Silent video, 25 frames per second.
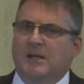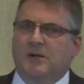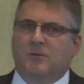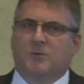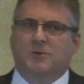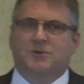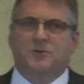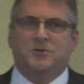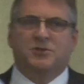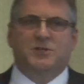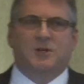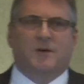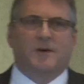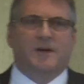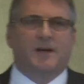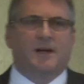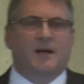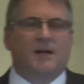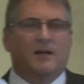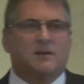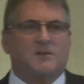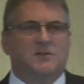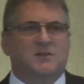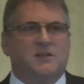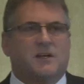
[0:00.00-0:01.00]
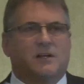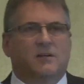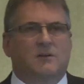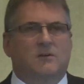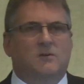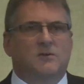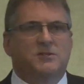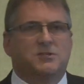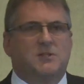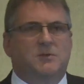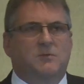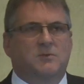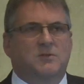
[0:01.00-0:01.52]
which was showing how the
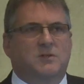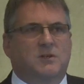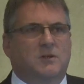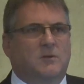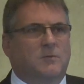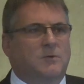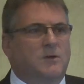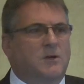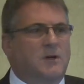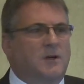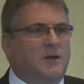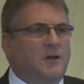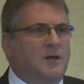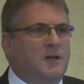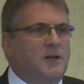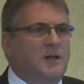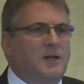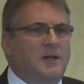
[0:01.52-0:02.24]
technology was going to work.